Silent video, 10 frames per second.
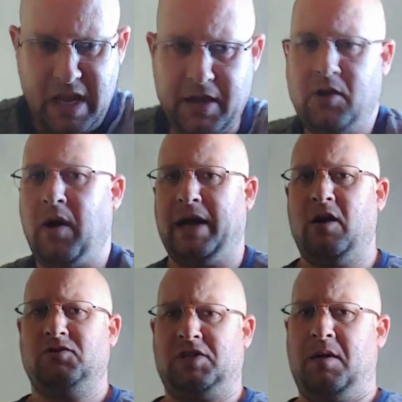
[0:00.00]
I
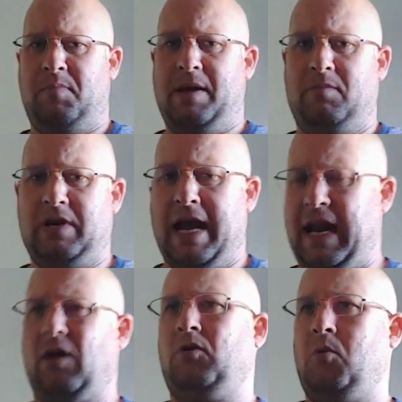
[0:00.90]
know some people today, and
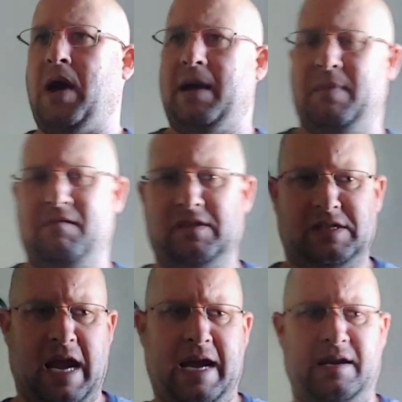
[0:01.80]
I don't know why I'm even
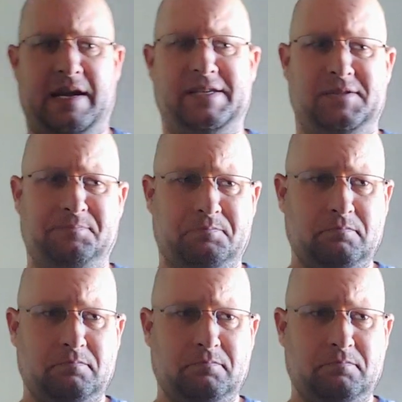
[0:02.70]
saying this,